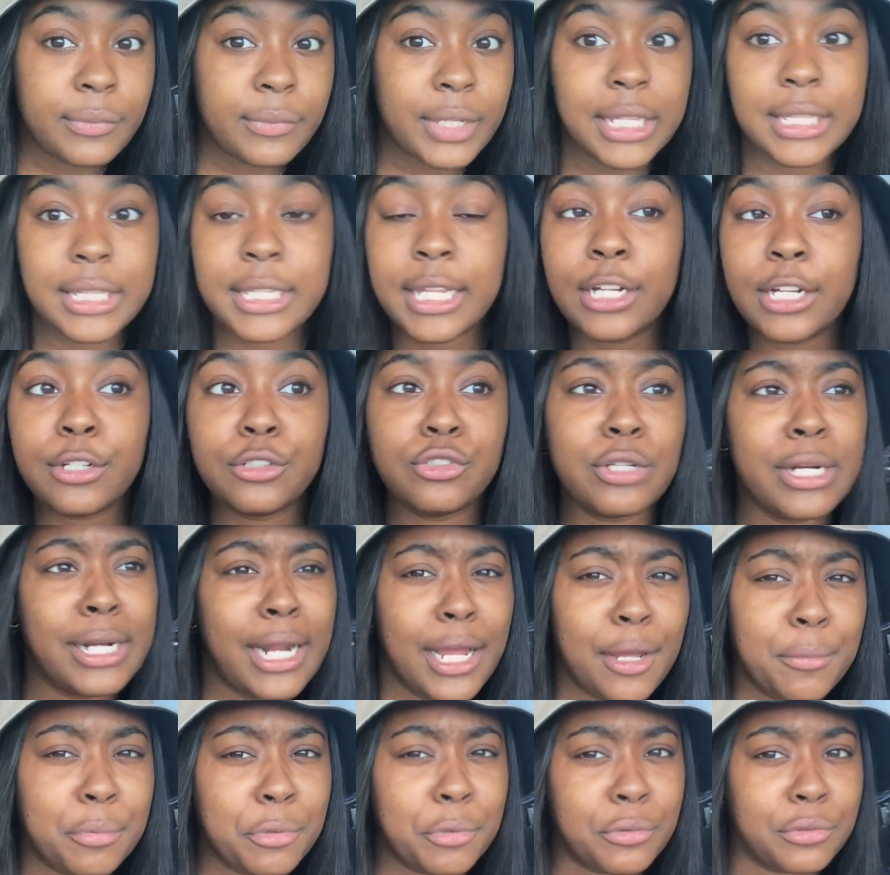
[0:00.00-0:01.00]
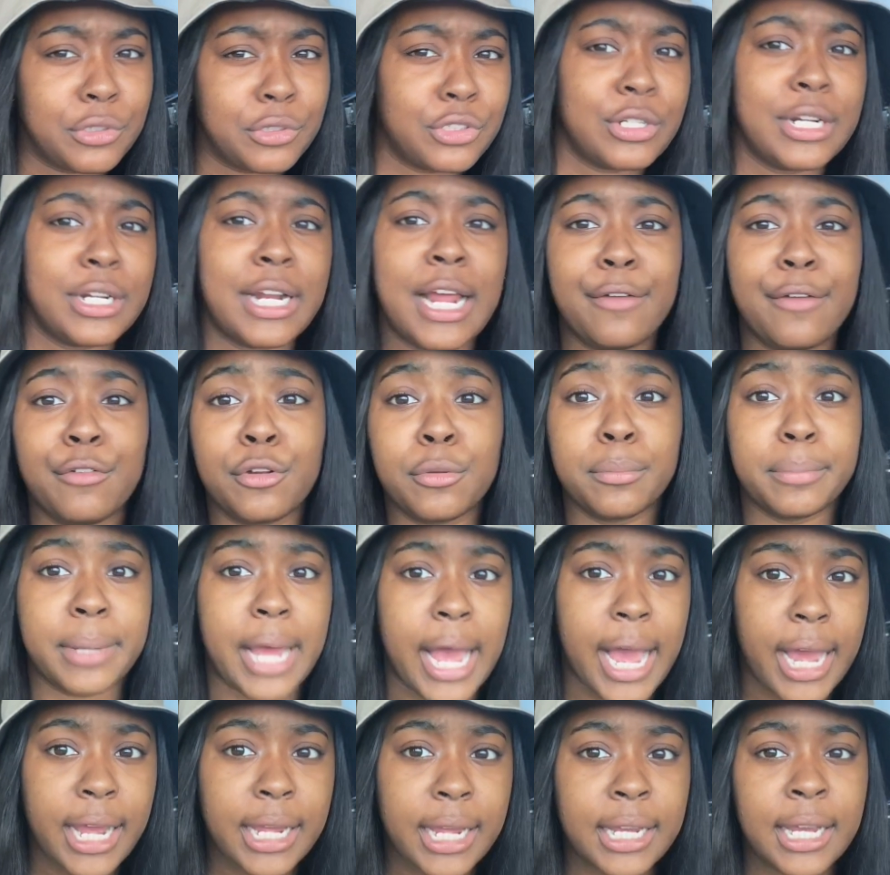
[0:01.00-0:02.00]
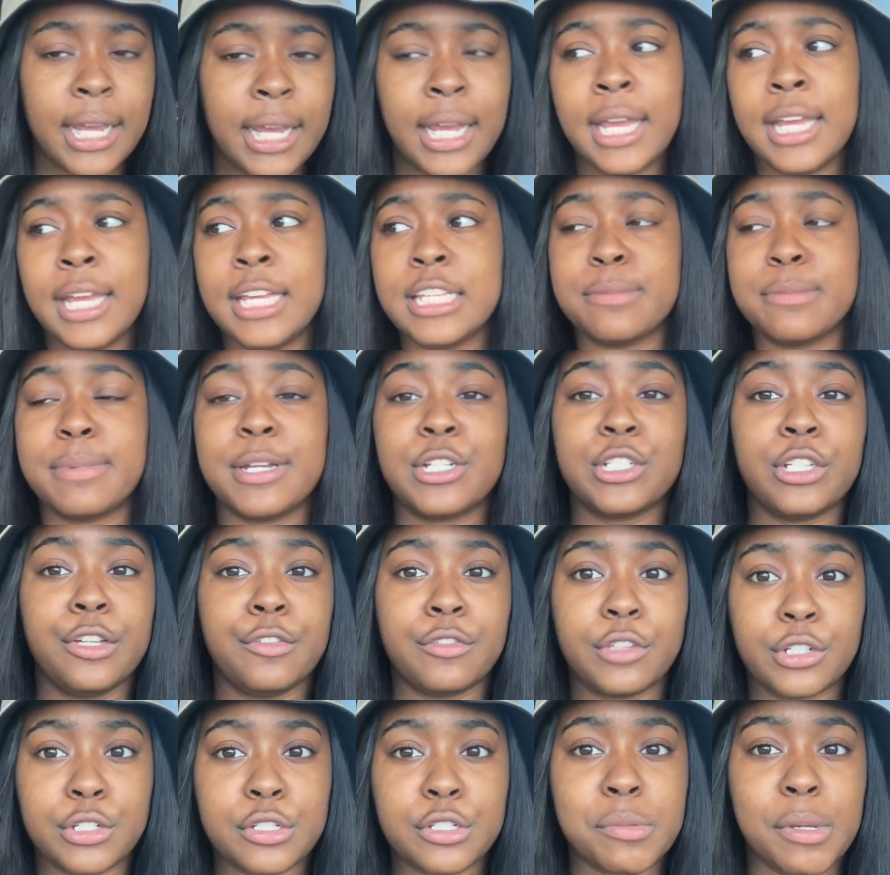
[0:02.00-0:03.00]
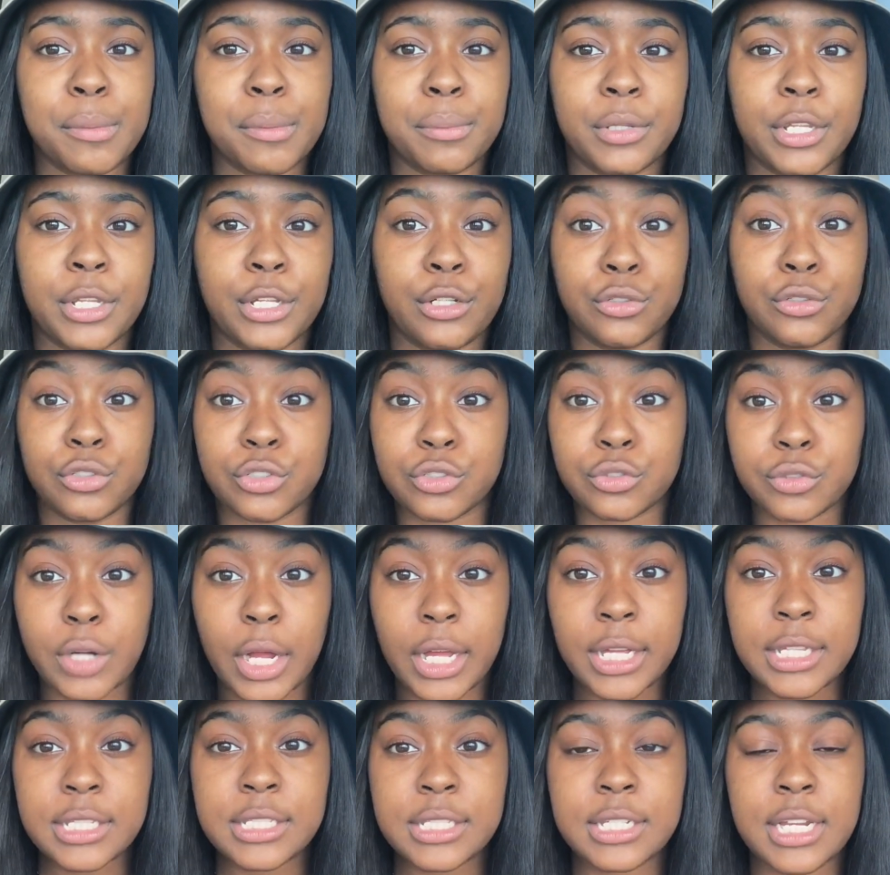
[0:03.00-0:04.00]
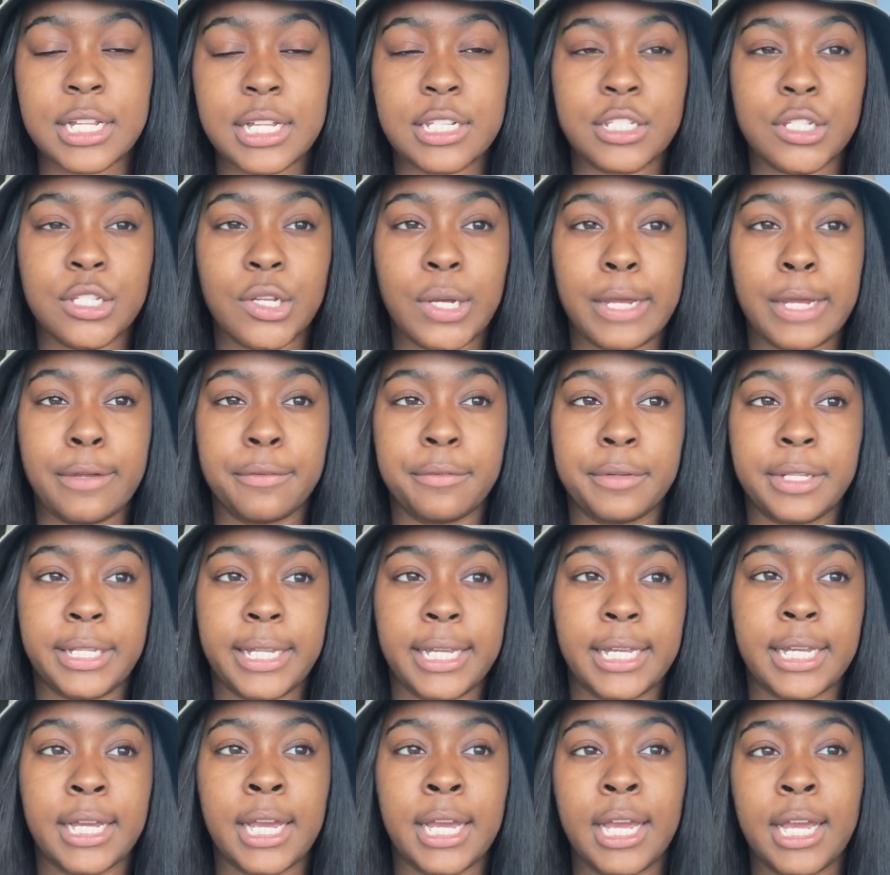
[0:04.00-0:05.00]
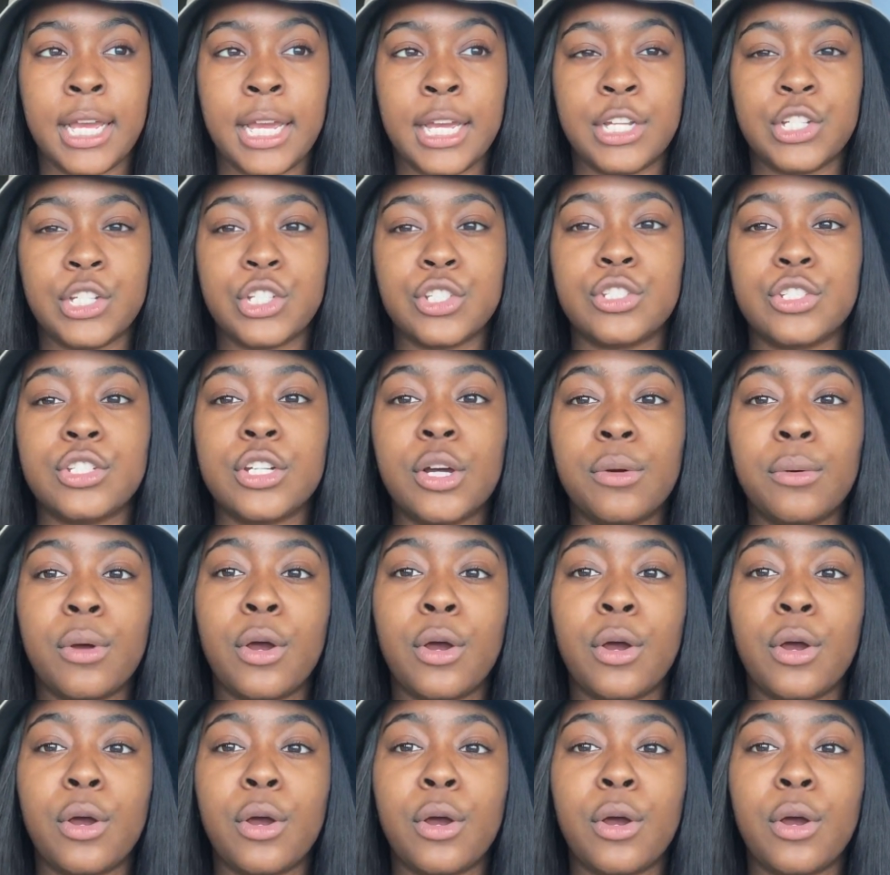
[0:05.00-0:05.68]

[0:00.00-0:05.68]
they're trying to help you, they're trying to have your back, especially if there's people that you trust. And so I feel like just don't